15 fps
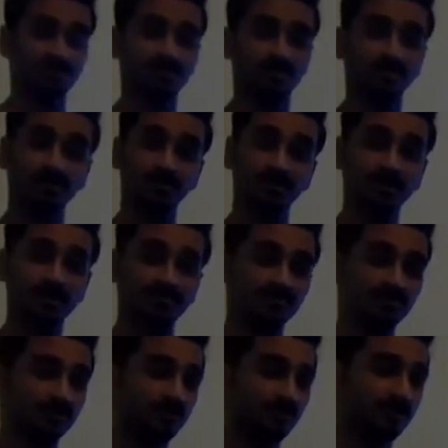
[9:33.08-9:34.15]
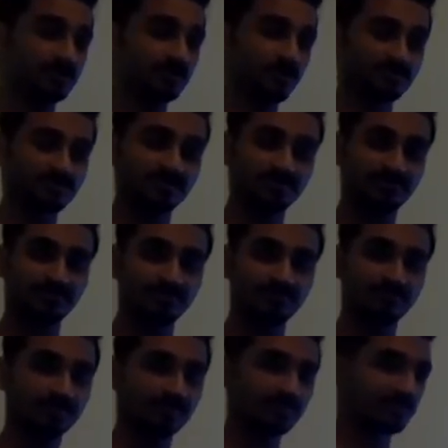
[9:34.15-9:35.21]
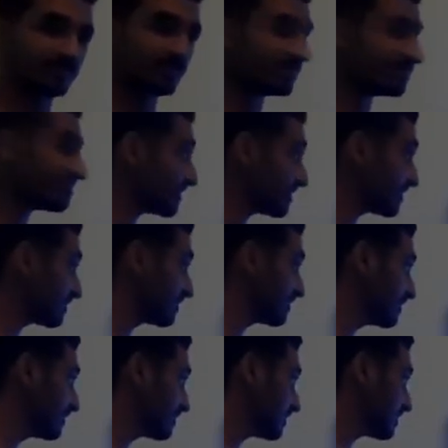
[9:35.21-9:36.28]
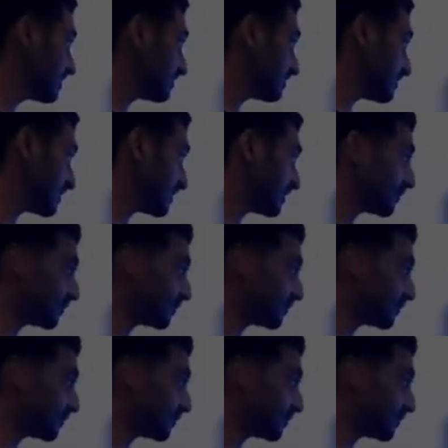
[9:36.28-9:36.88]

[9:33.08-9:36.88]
subgraph or a subset of information out there, running